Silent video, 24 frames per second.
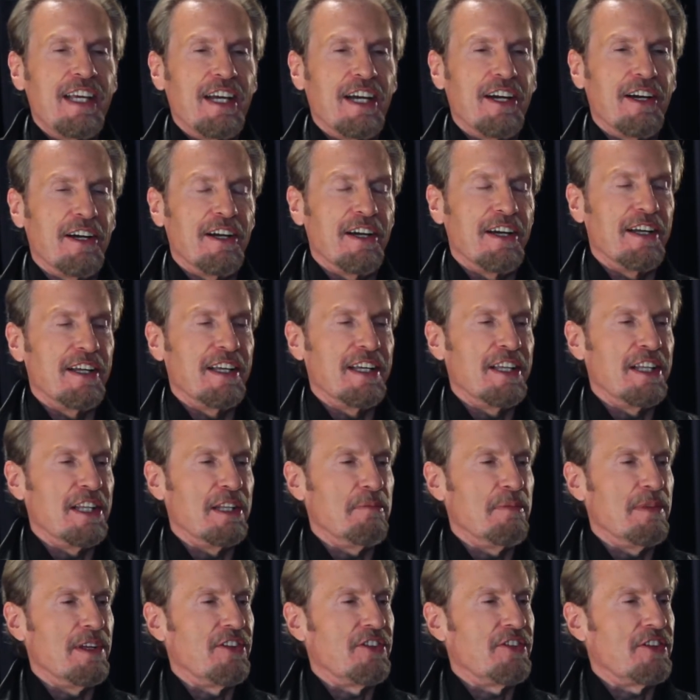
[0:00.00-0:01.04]
uh, in the
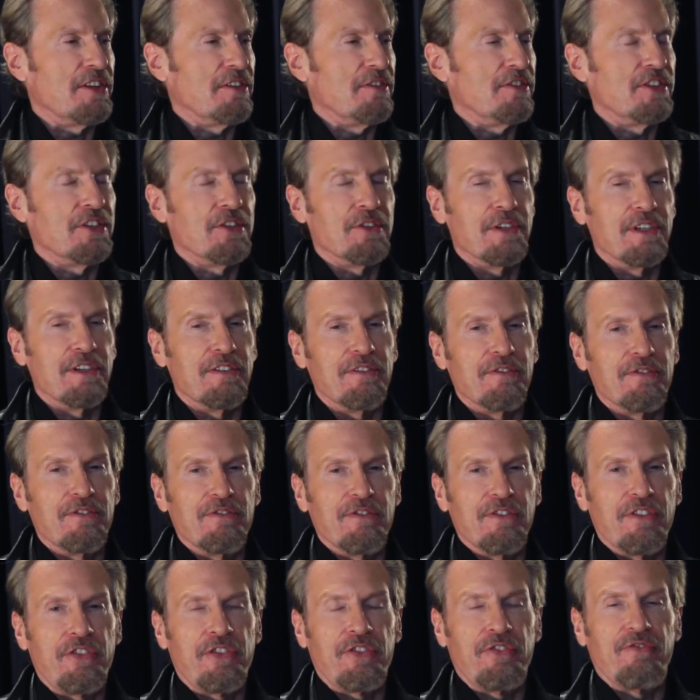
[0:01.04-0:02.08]
midst of doing
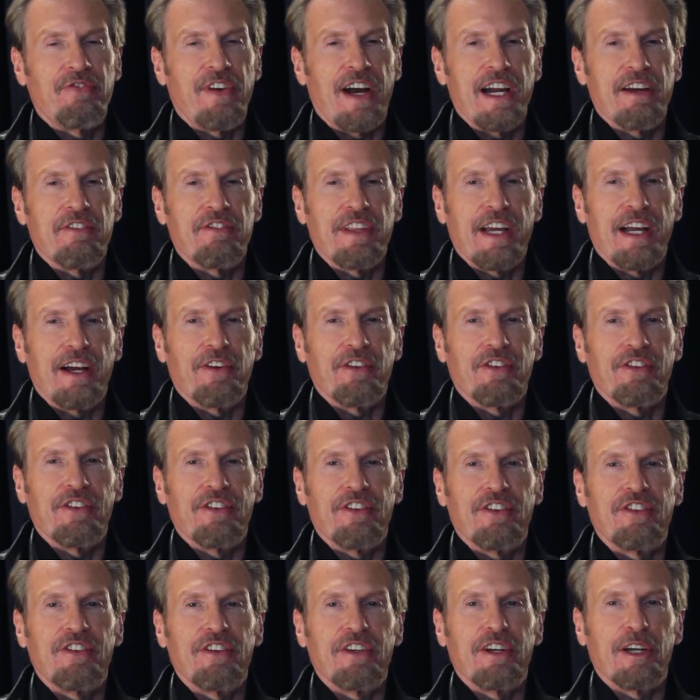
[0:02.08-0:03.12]

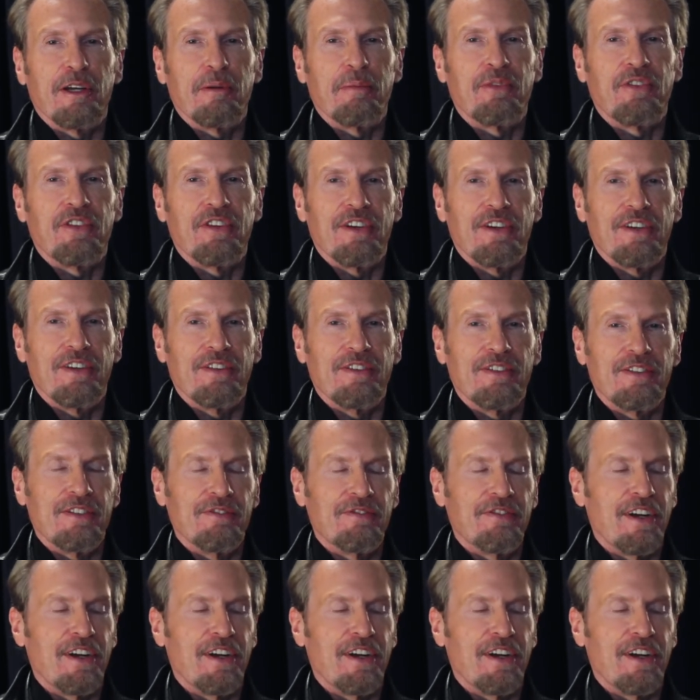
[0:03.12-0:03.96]
5,000 sit-ups and